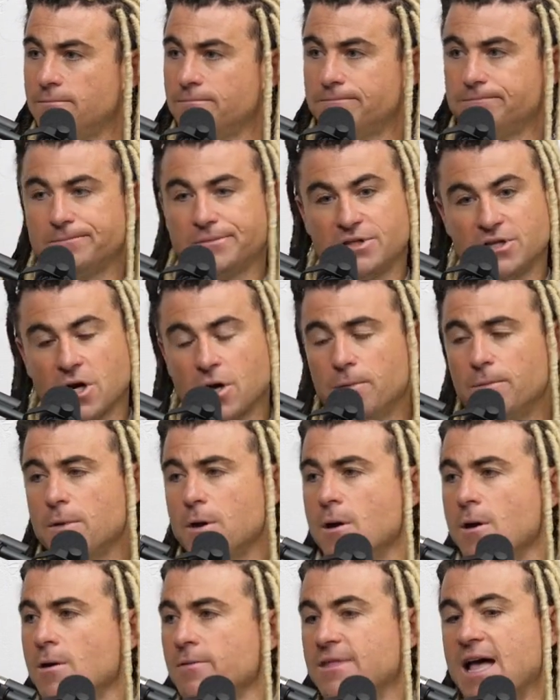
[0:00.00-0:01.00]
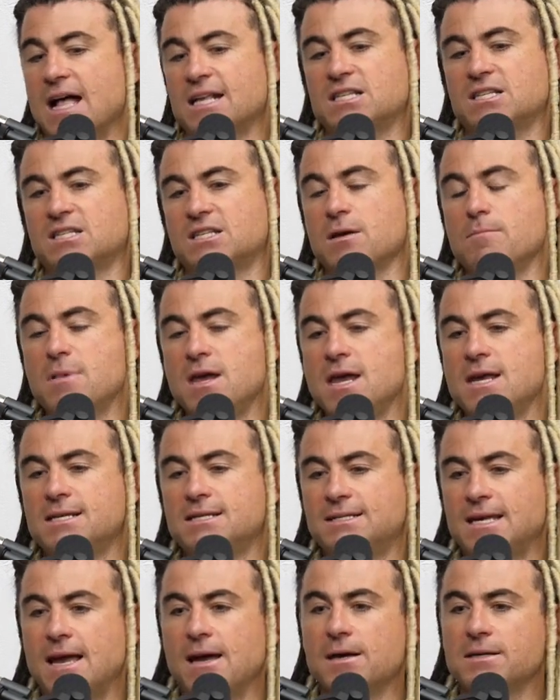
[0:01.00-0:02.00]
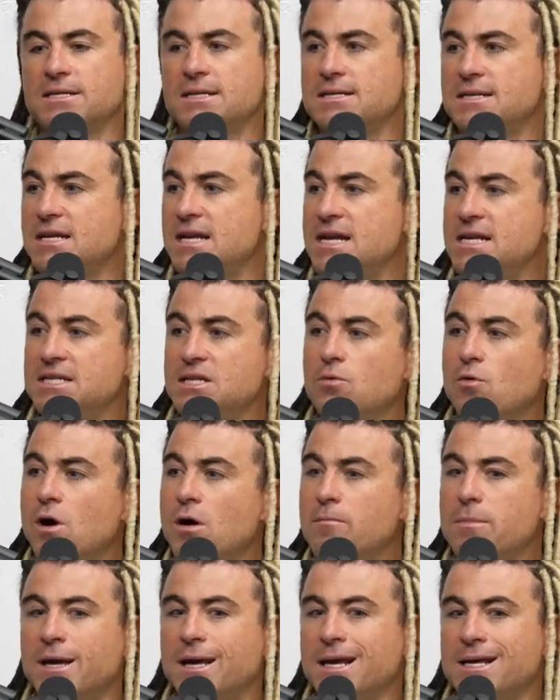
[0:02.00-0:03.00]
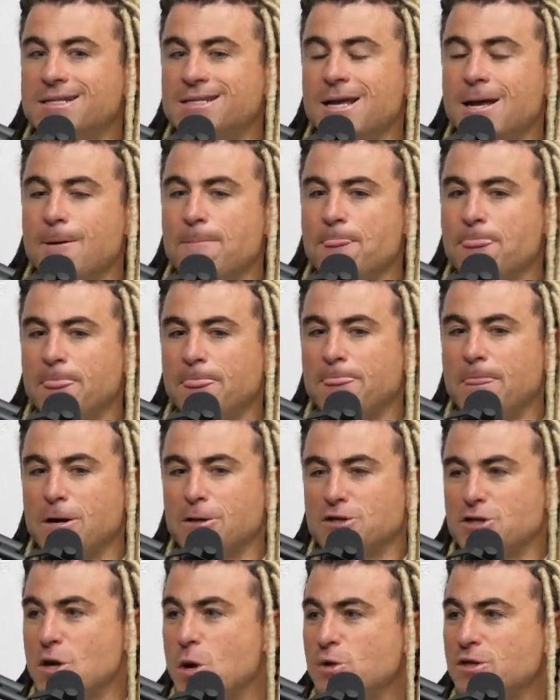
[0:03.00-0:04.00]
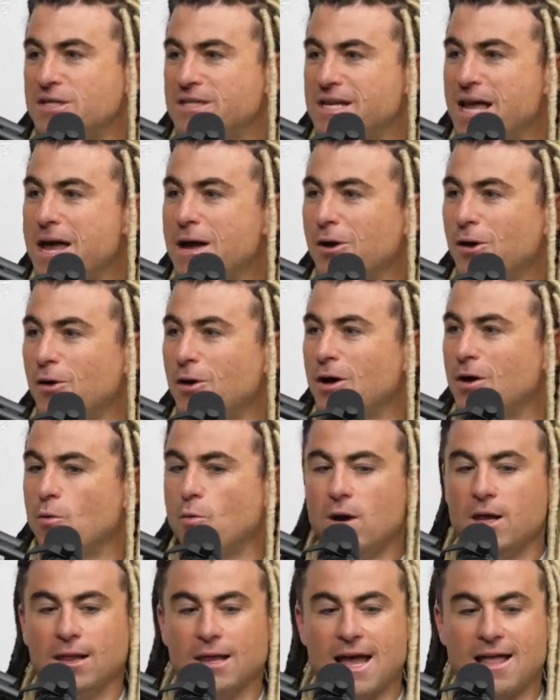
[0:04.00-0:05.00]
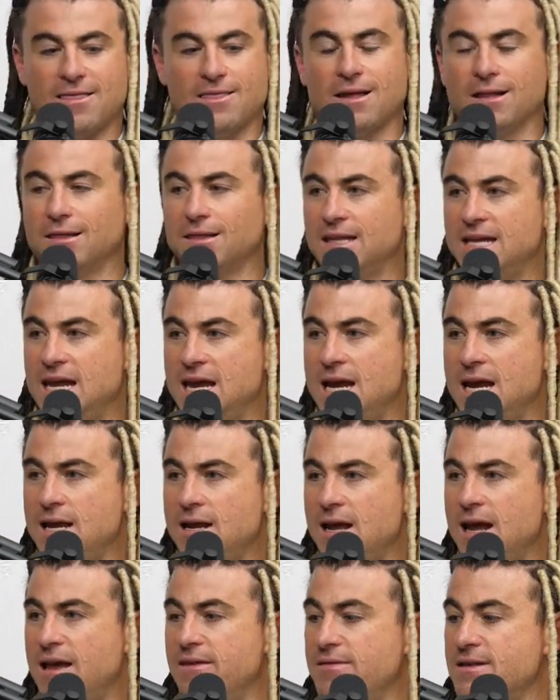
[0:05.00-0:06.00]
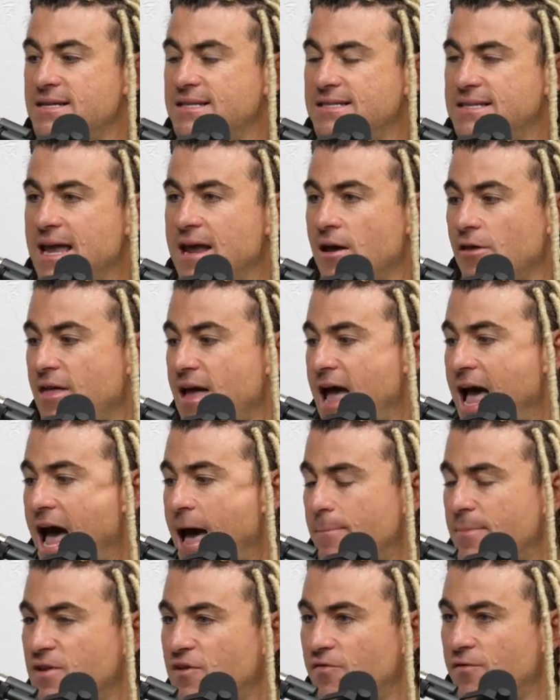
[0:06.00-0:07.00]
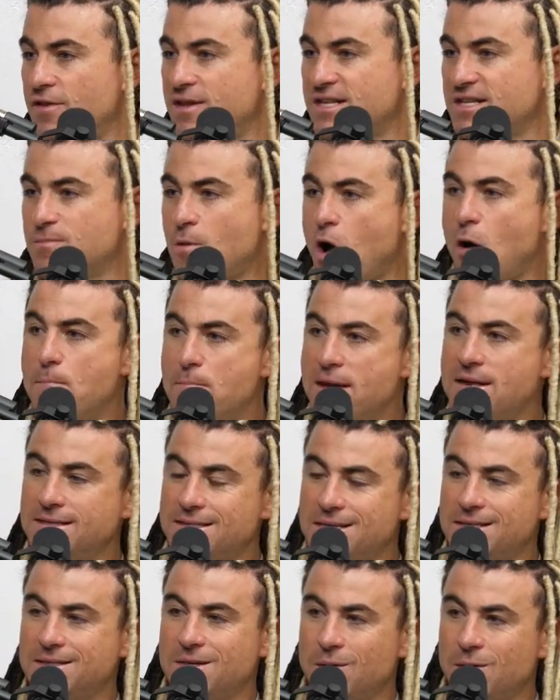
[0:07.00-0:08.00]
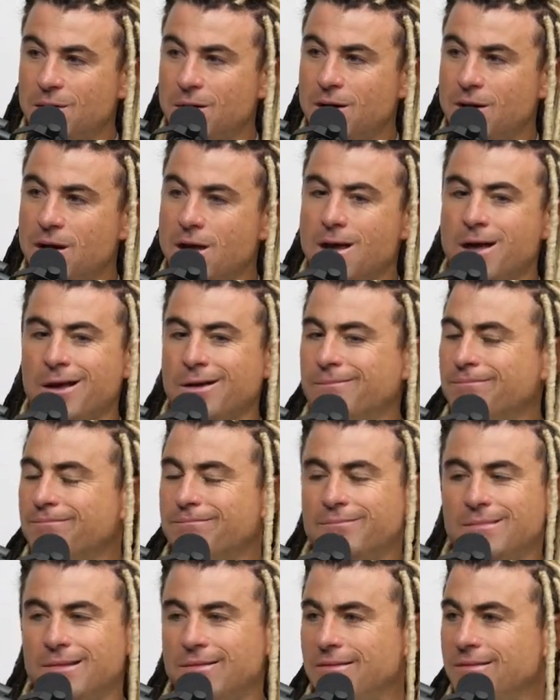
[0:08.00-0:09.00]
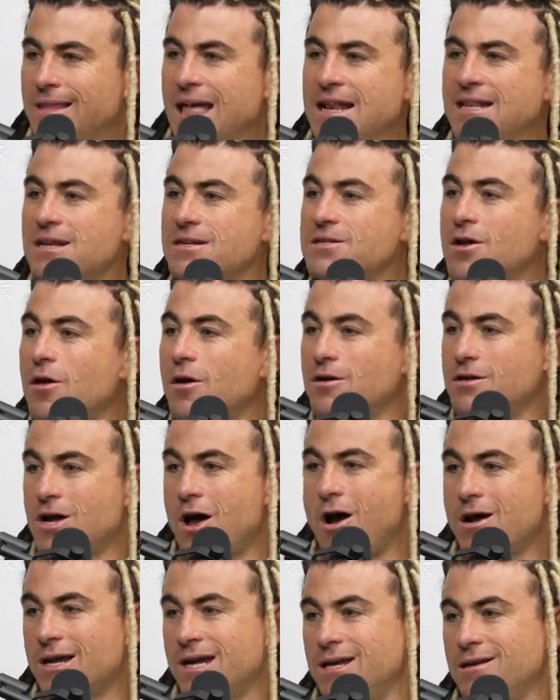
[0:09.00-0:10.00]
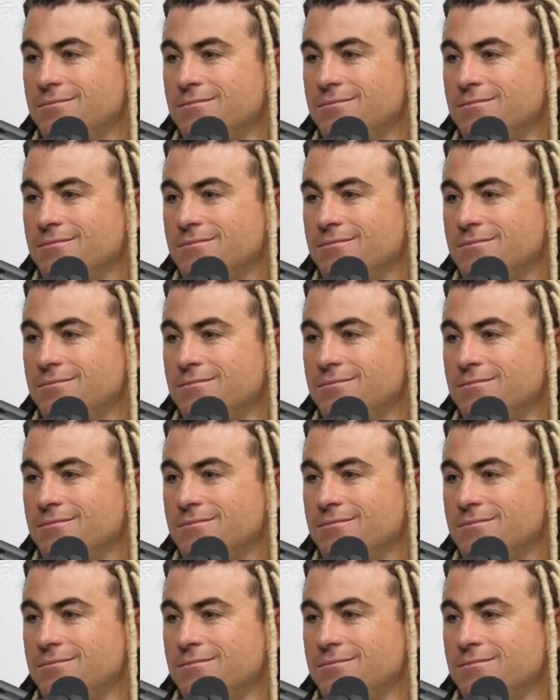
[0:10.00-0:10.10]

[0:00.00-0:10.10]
So that's, to me, sales is an easy one because there's no sale. We let the lead and the sale that happens for the small business owner, that does all our talking.